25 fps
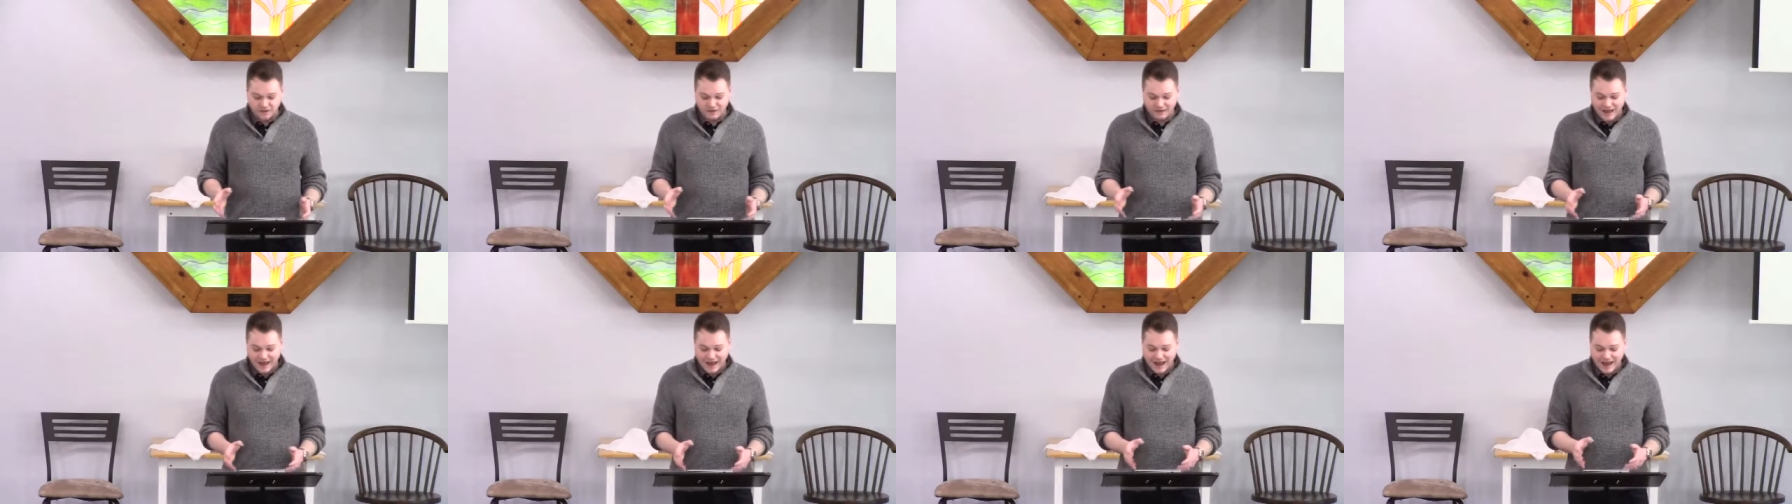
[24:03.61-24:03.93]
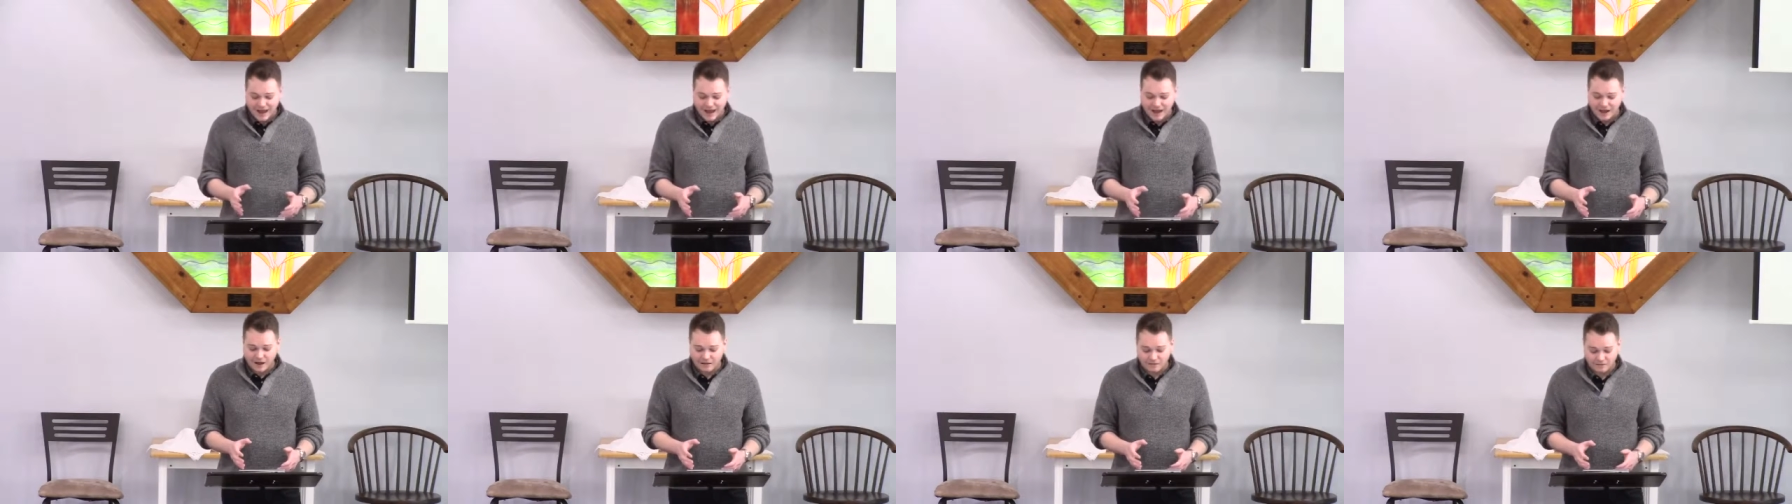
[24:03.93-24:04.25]
could
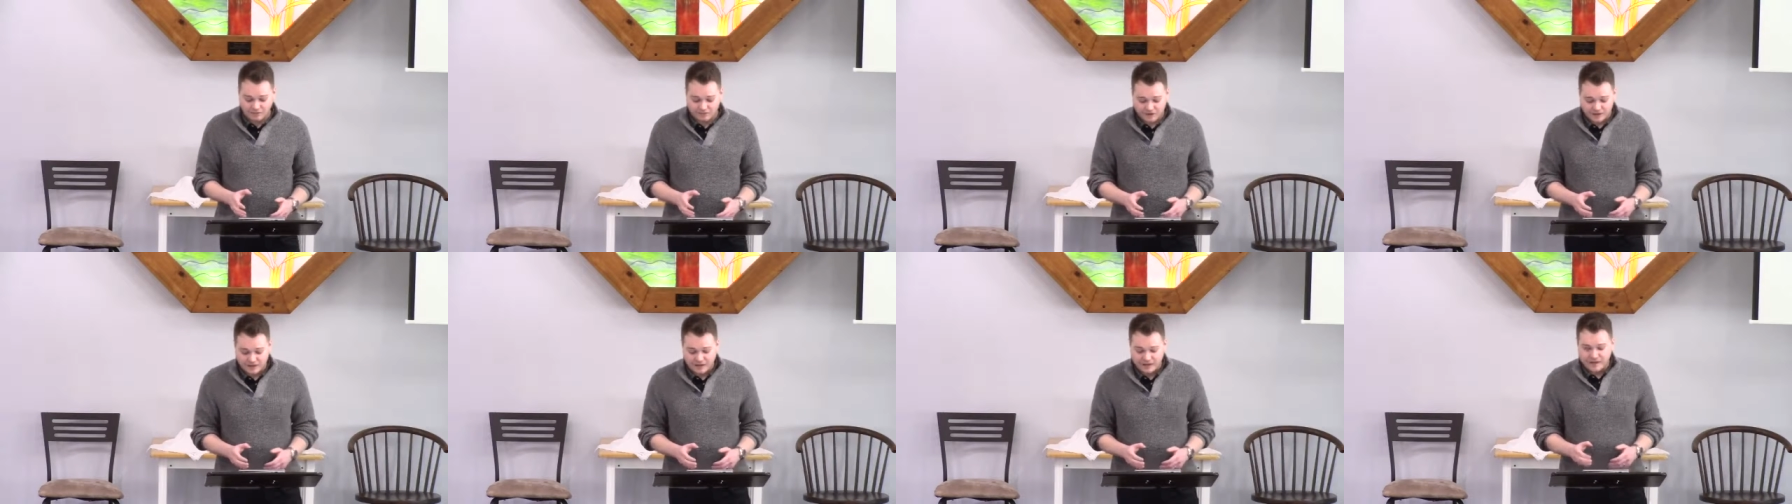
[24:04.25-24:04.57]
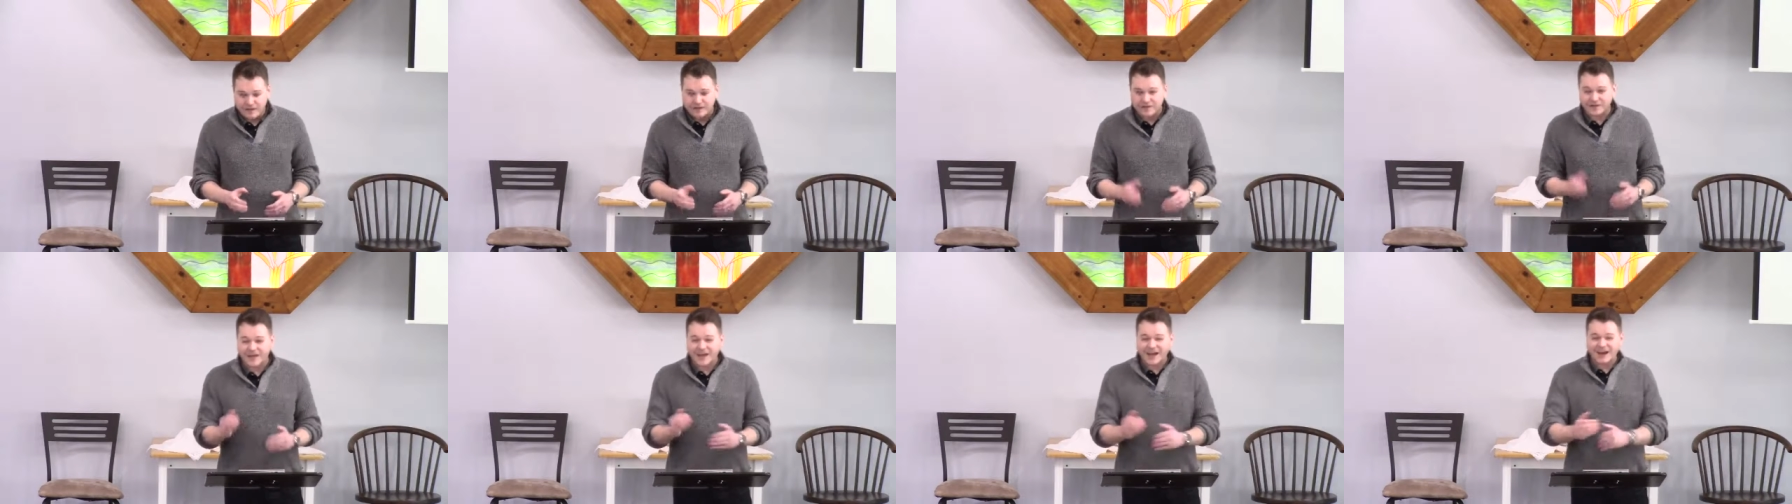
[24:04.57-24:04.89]
have,
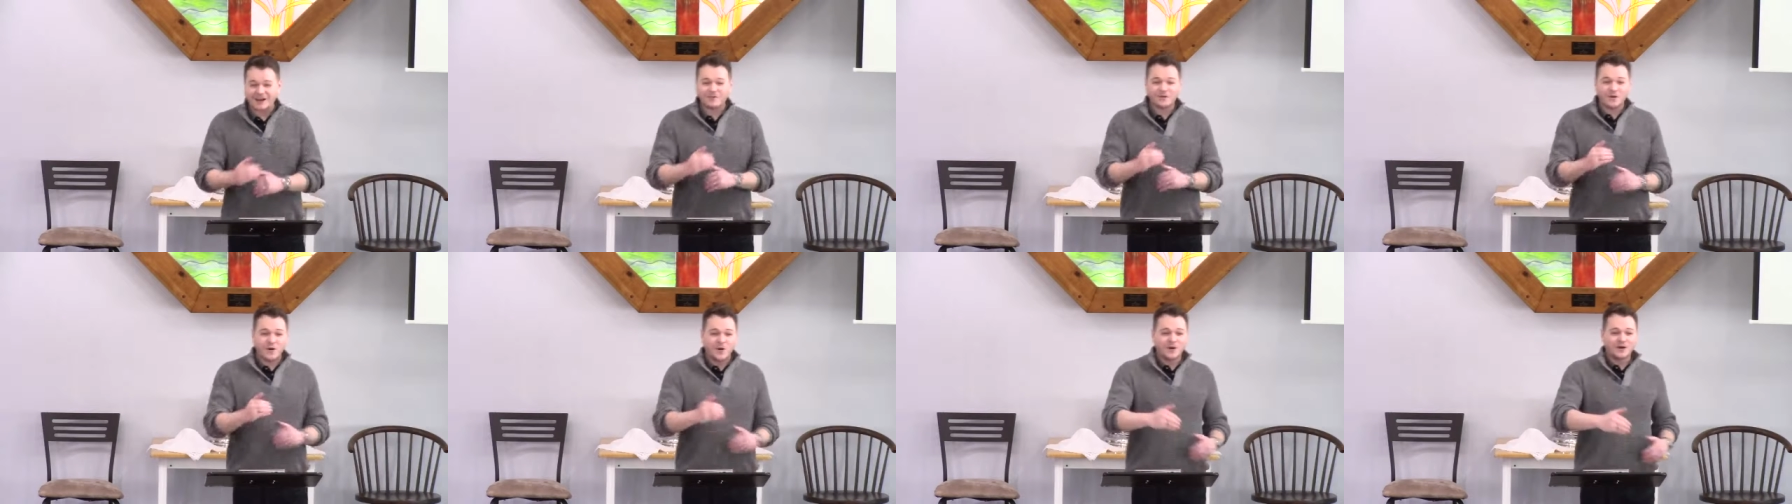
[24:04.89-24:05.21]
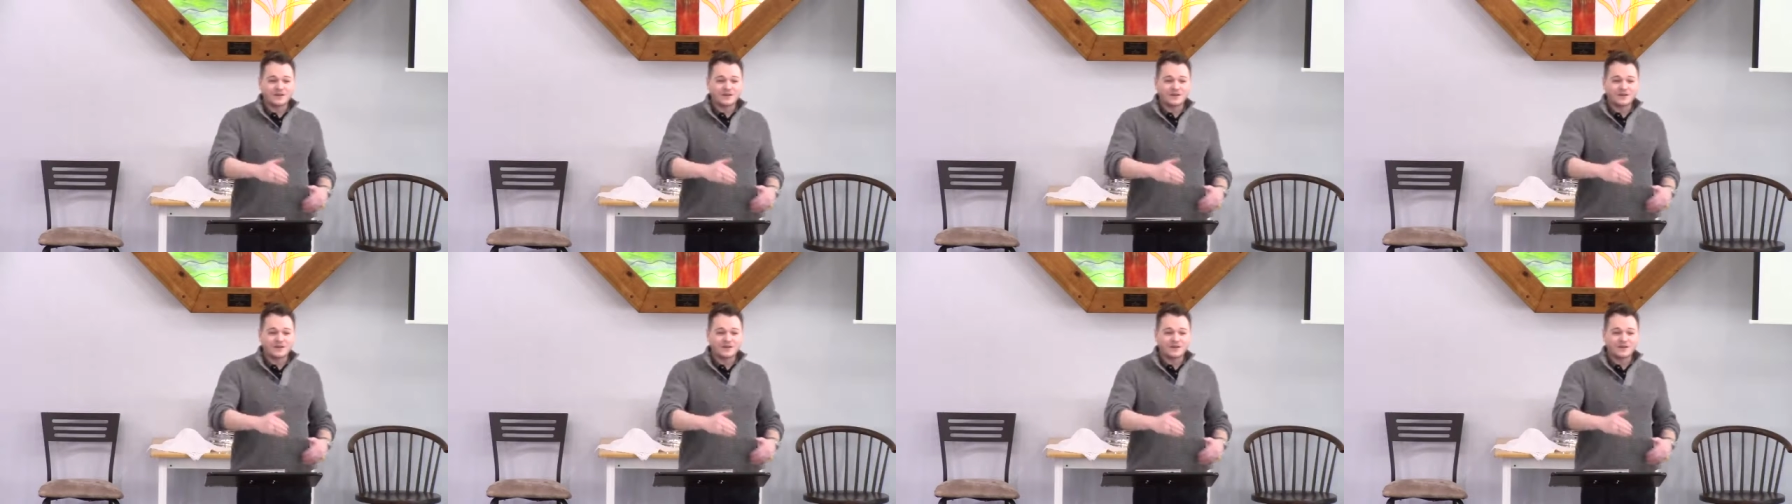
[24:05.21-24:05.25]
that